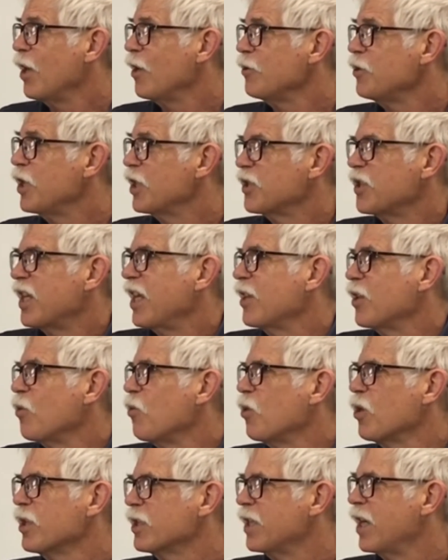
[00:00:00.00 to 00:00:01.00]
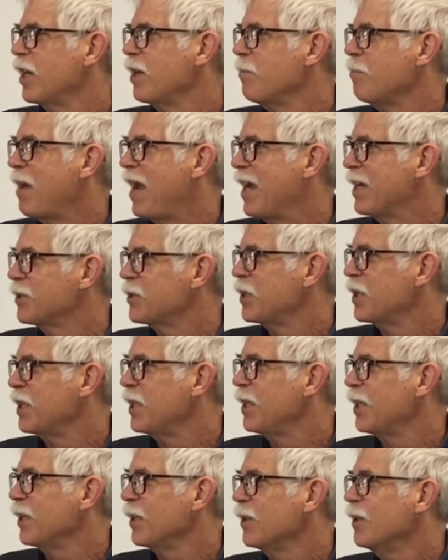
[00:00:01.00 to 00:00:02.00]
just get the work done and pass it
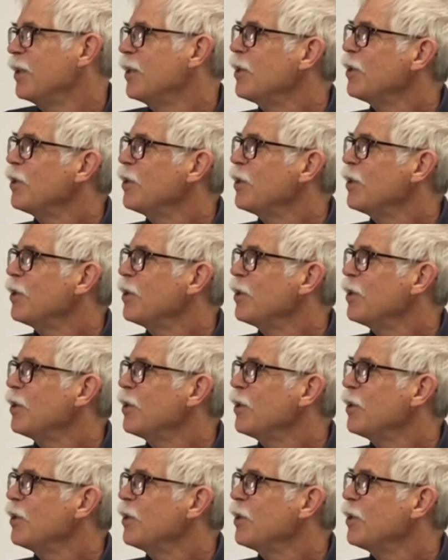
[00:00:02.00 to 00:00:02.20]
in,